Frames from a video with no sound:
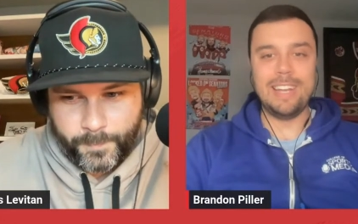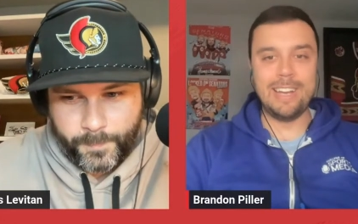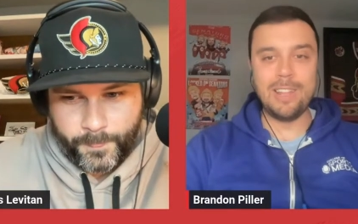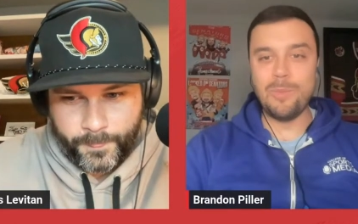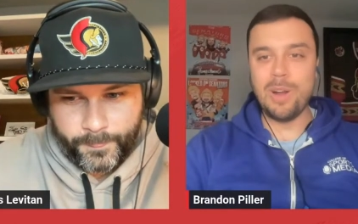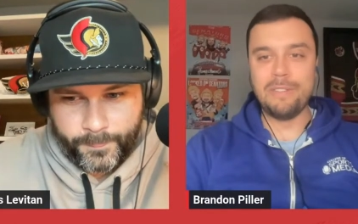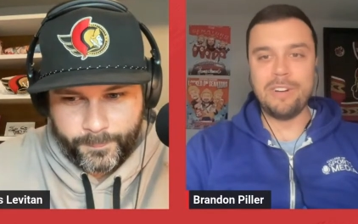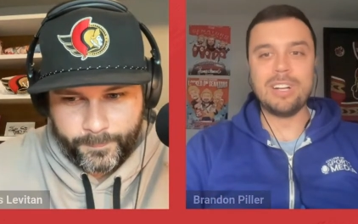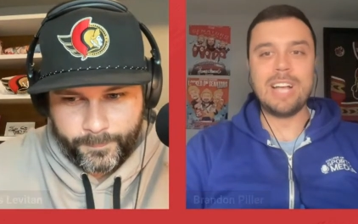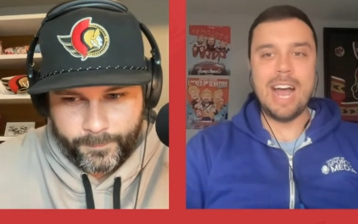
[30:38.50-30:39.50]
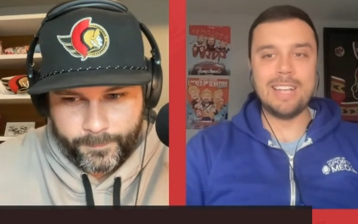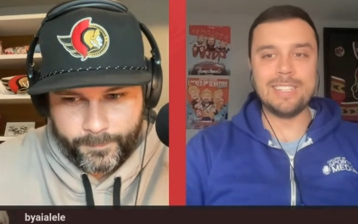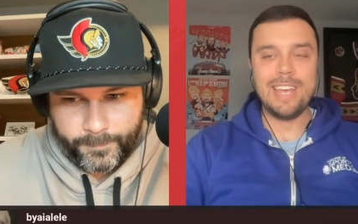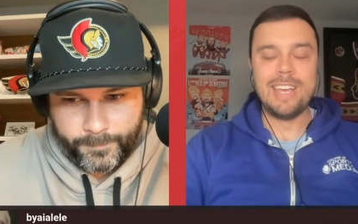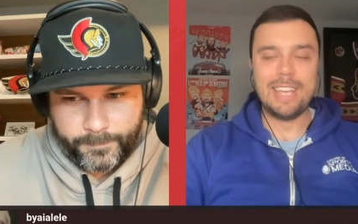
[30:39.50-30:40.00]
Speaker 1: another one of our
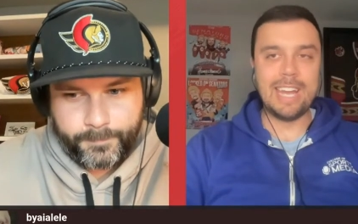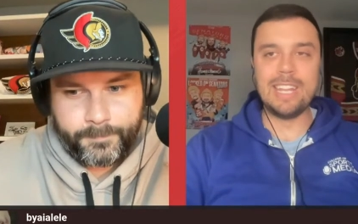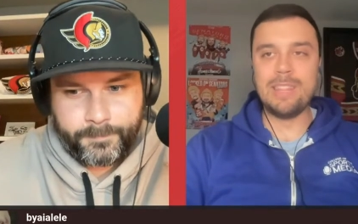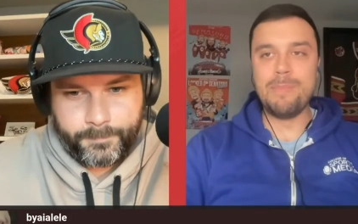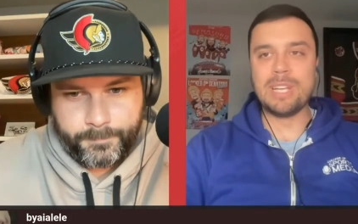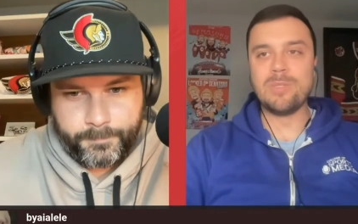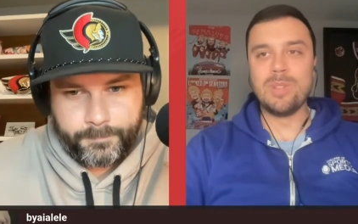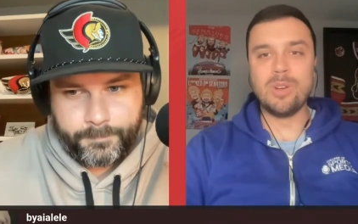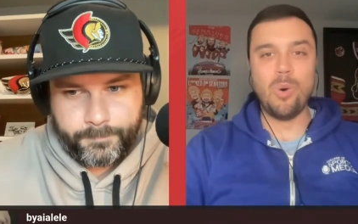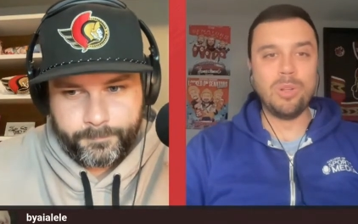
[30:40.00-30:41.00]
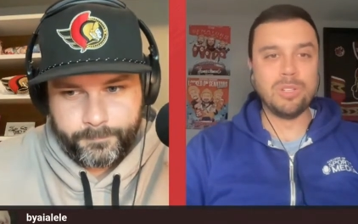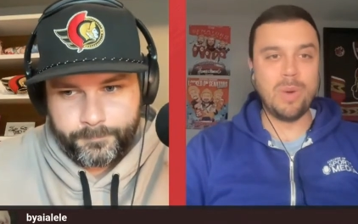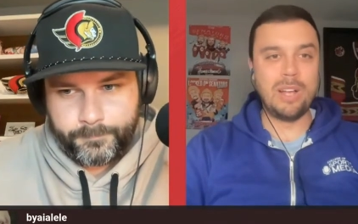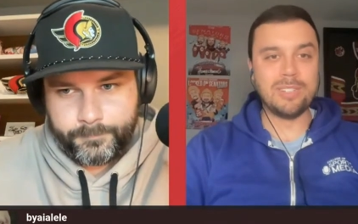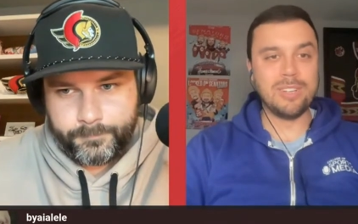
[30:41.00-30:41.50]
guys, getting in the mix with a goal as
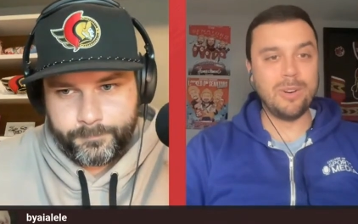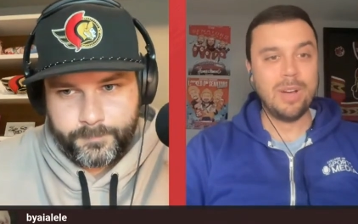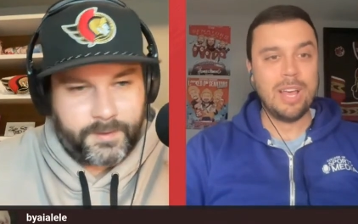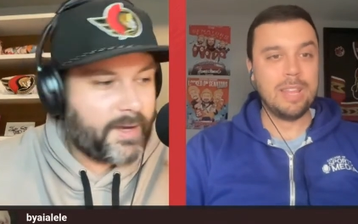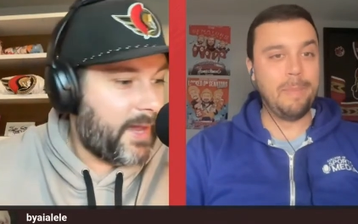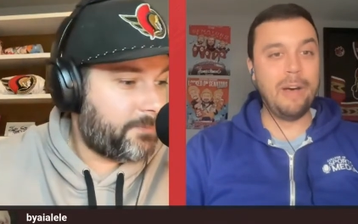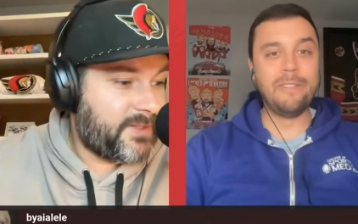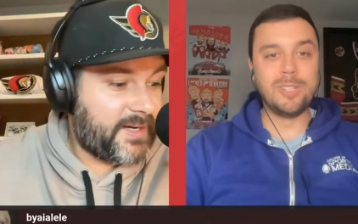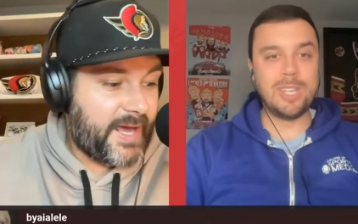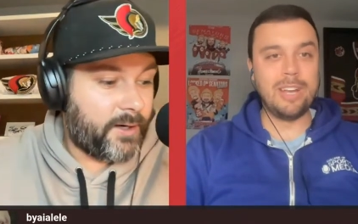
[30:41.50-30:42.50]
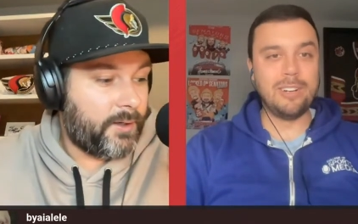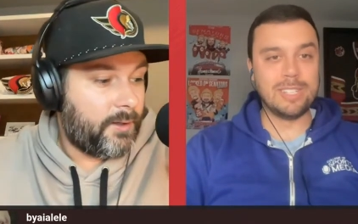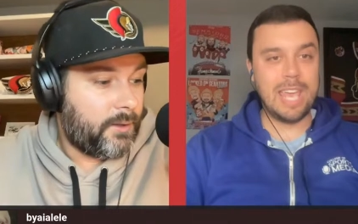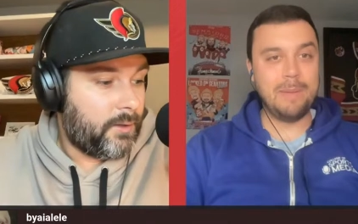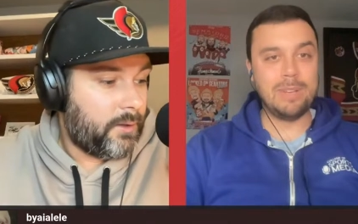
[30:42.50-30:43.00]
well. So the Belleville Senators
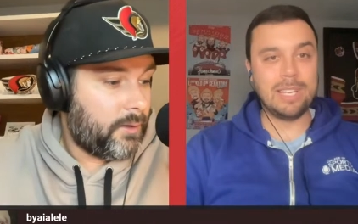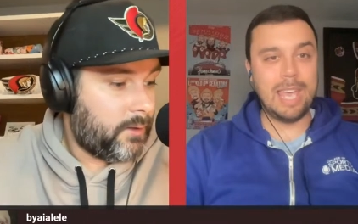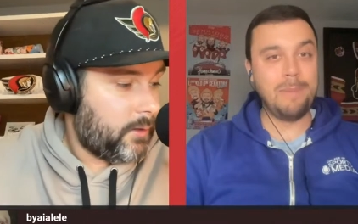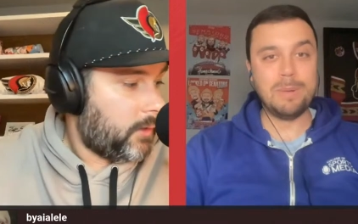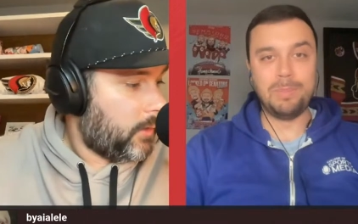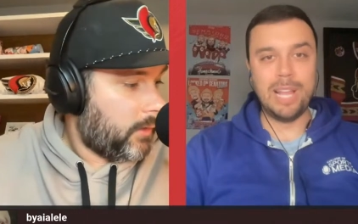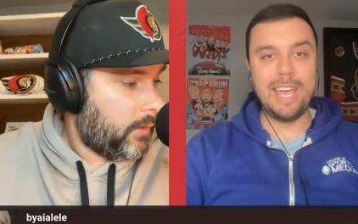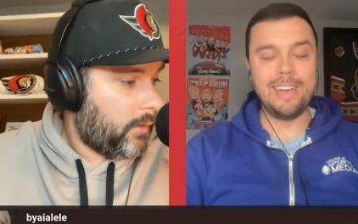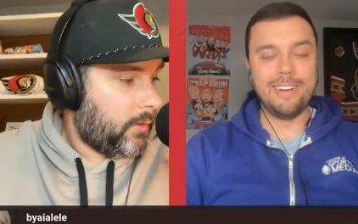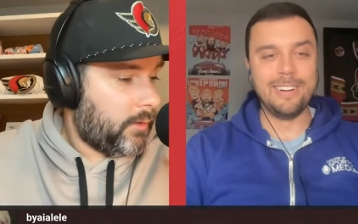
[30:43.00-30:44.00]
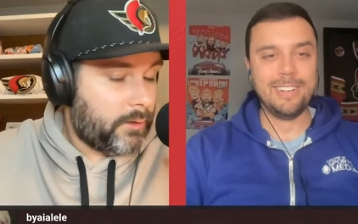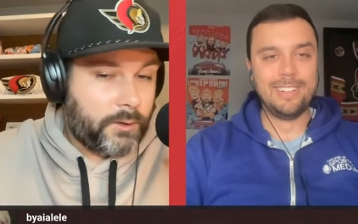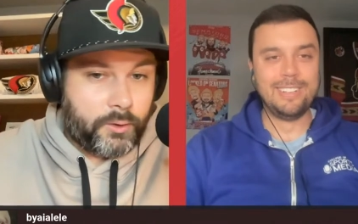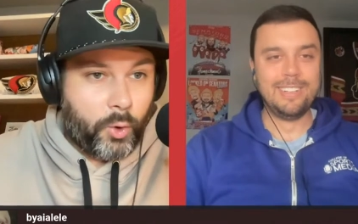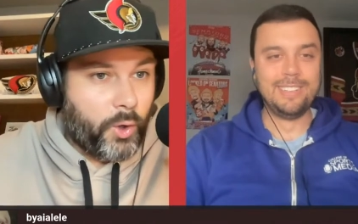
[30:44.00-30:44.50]
came came to play here.
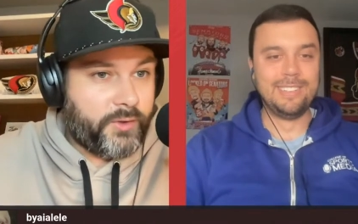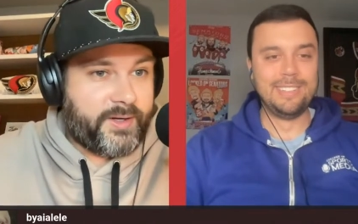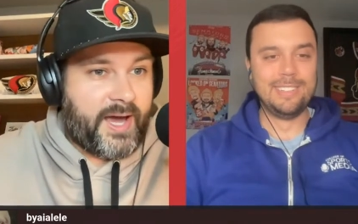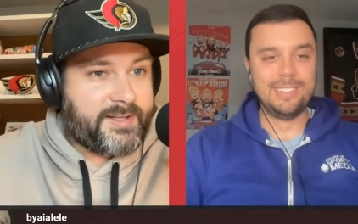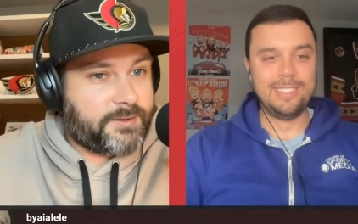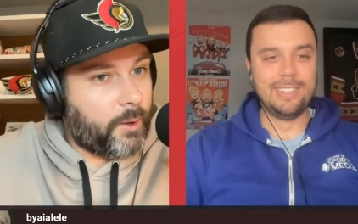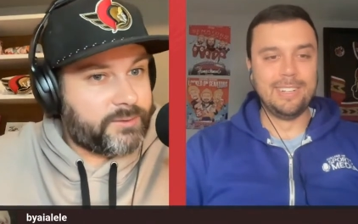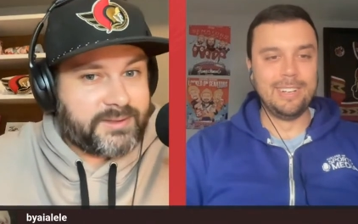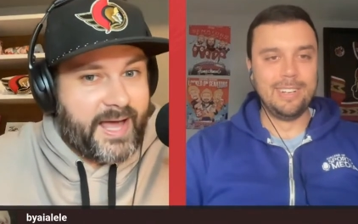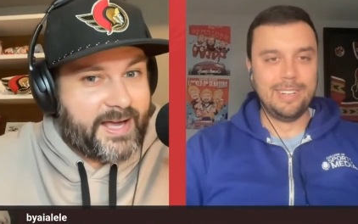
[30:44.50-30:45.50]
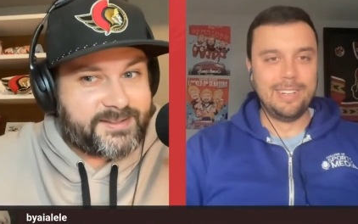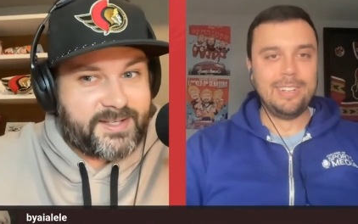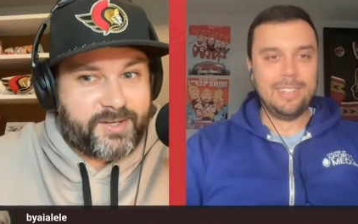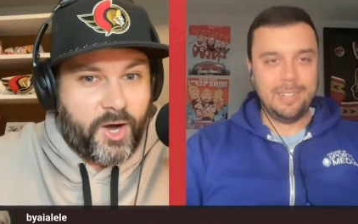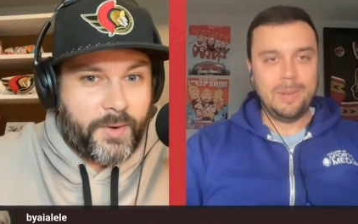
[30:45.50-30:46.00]
Speaker 2: Goal of the night though was
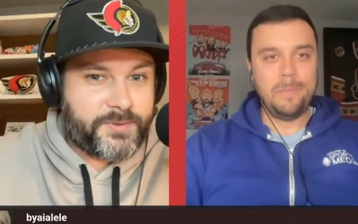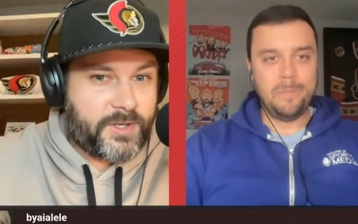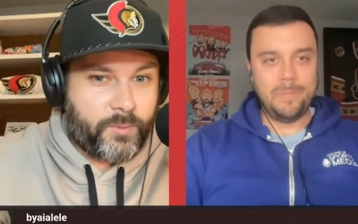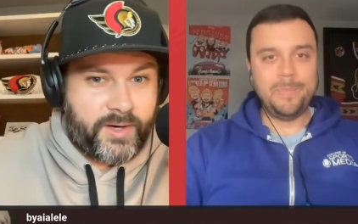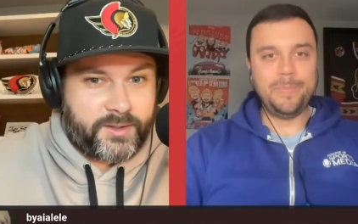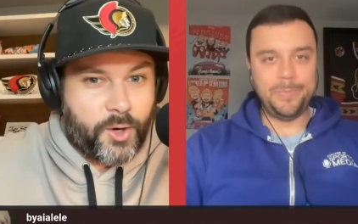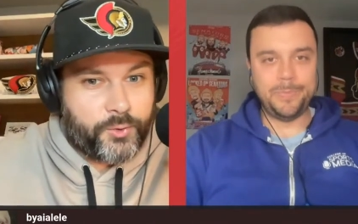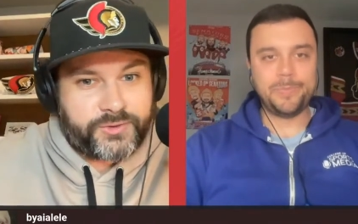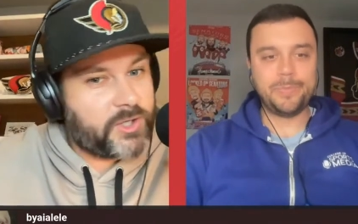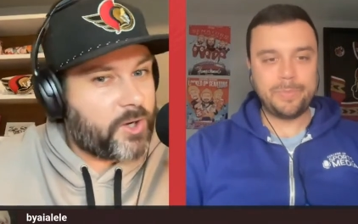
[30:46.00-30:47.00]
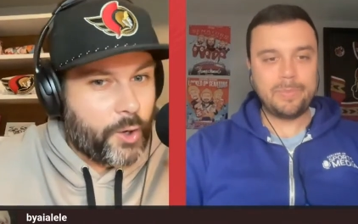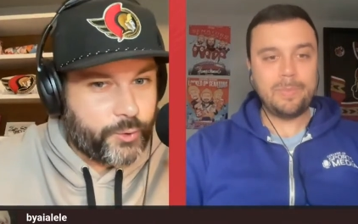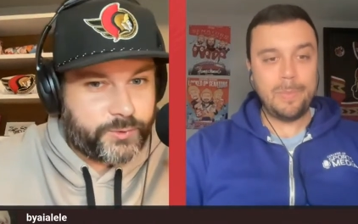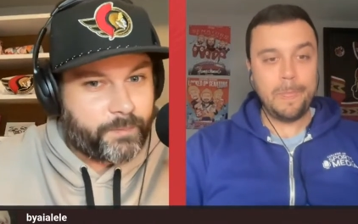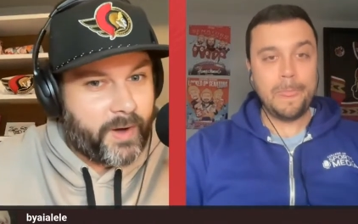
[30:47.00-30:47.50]
Lassi Thomson went coast to
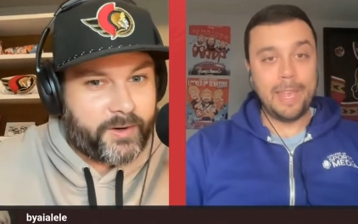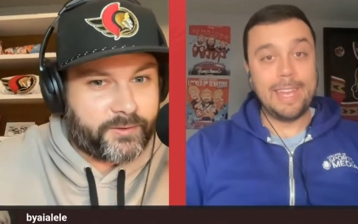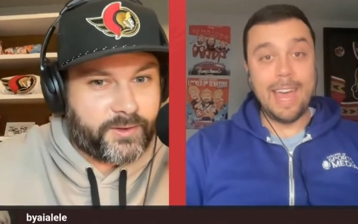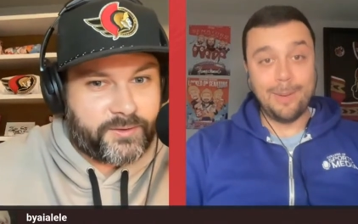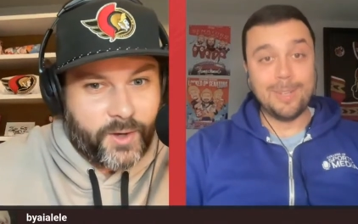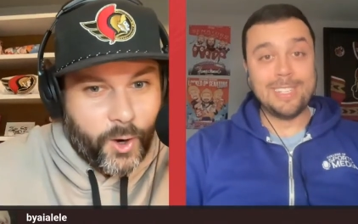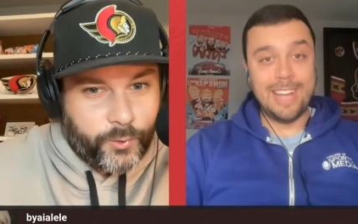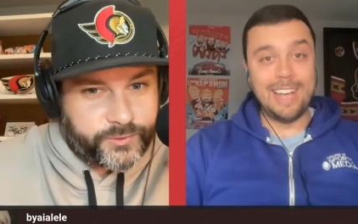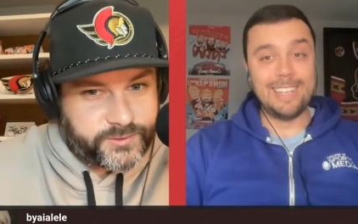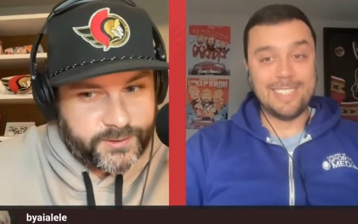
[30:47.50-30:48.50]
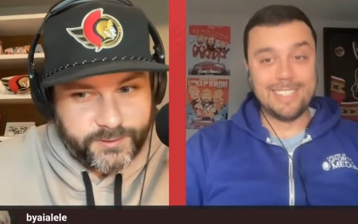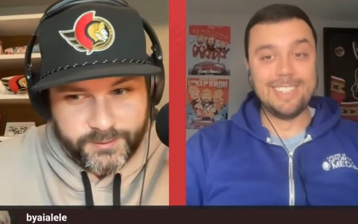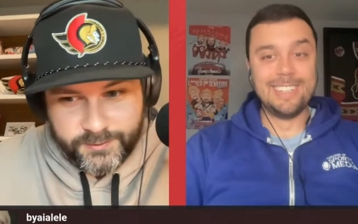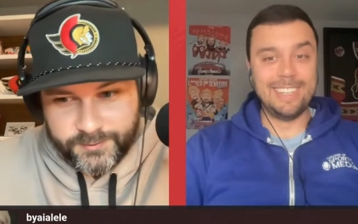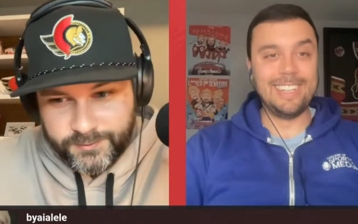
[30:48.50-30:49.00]
coast, buttered yeah, that was toast. nice.
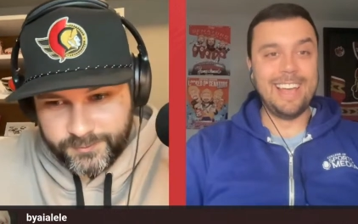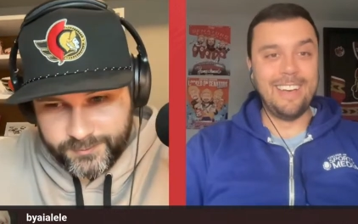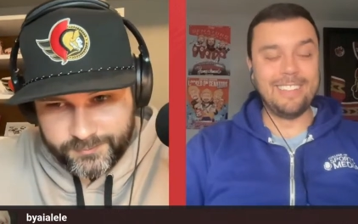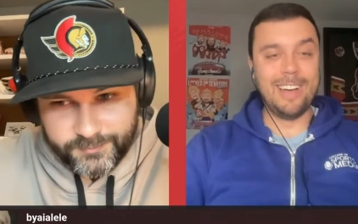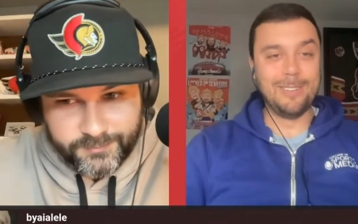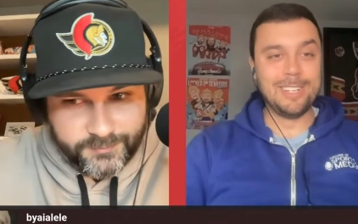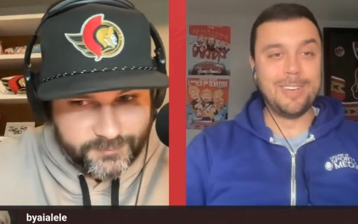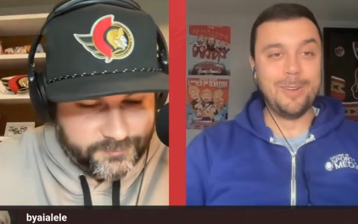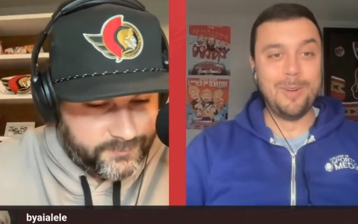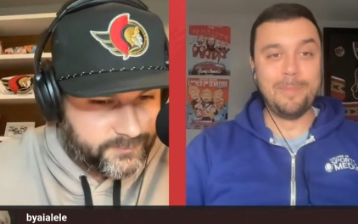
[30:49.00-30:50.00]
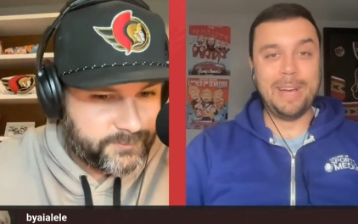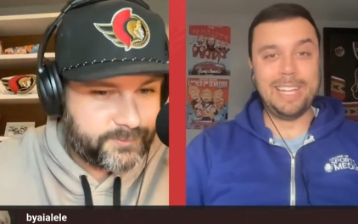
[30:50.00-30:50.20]
Speaker 1: Yeah, that was a good one by